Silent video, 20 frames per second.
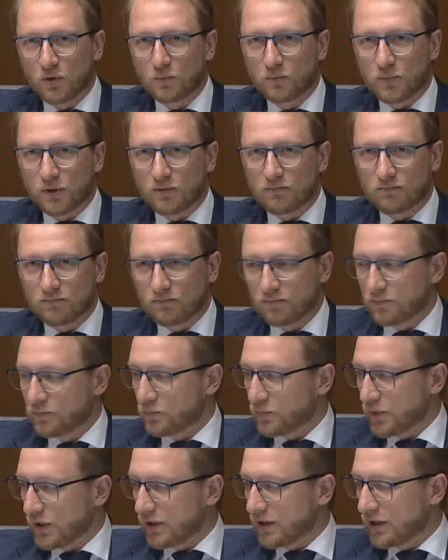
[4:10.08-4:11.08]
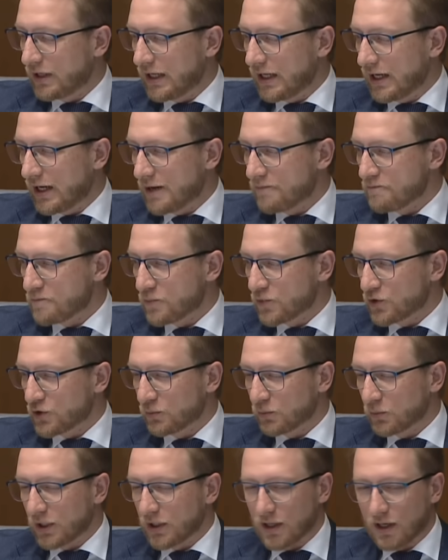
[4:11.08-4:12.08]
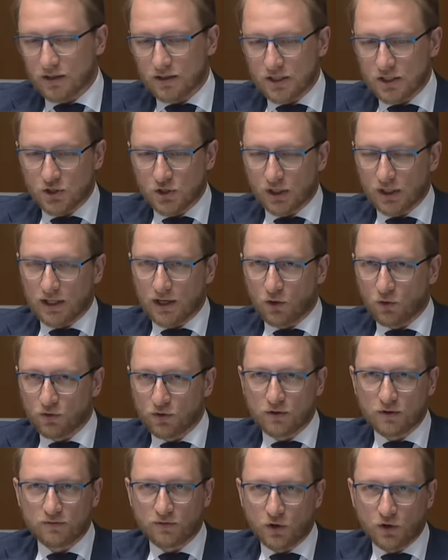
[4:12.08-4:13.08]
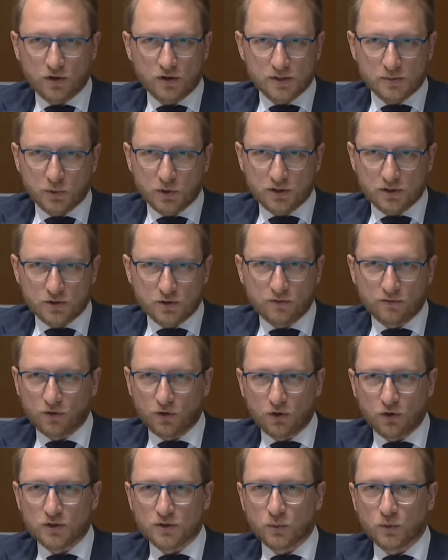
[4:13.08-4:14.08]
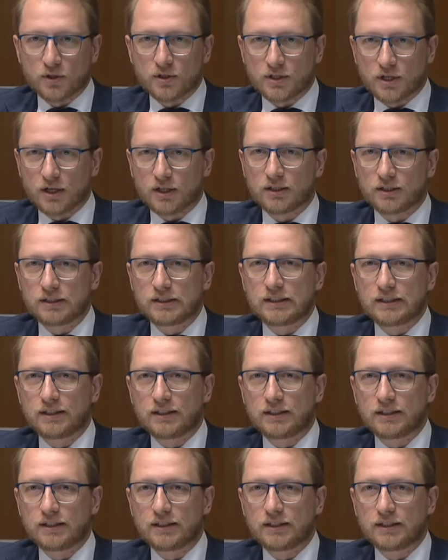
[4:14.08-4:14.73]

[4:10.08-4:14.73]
but, but um, presumably they digitally altered the photos because new photos weren't taken?